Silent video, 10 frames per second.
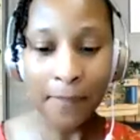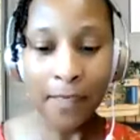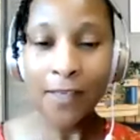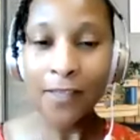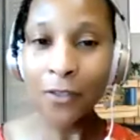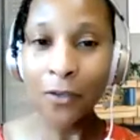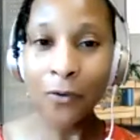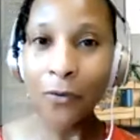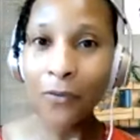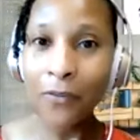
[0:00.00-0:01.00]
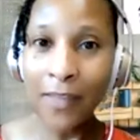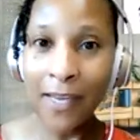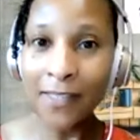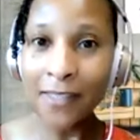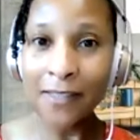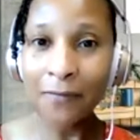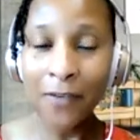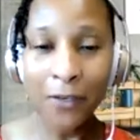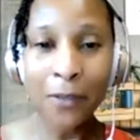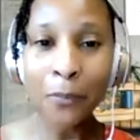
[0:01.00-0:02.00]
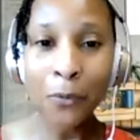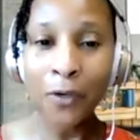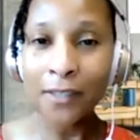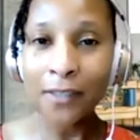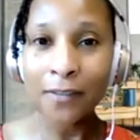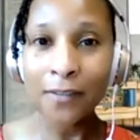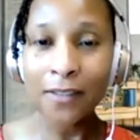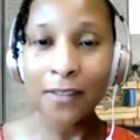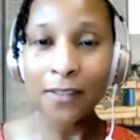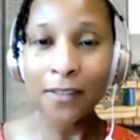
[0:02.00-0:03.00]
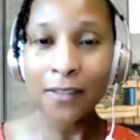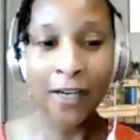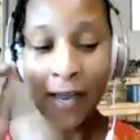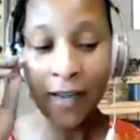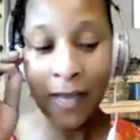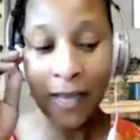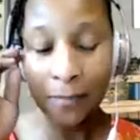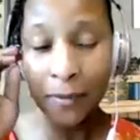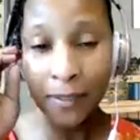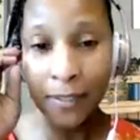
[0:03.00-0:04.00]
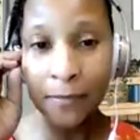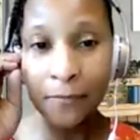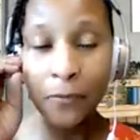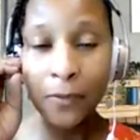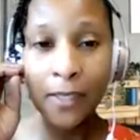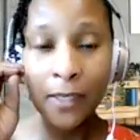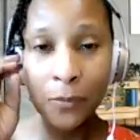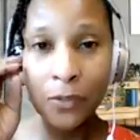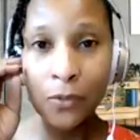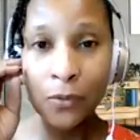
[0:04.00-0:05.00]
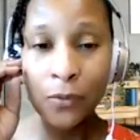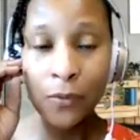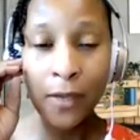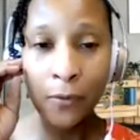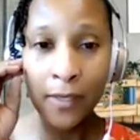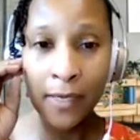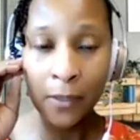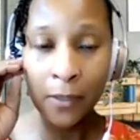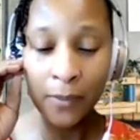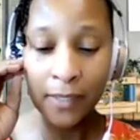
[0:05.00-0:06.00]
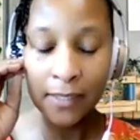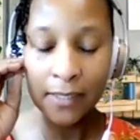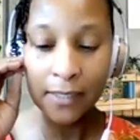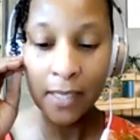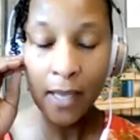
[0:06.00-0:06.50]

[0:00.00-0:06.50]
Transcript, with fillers: So that's very important to share, I, I believe, when it comes to health inequities.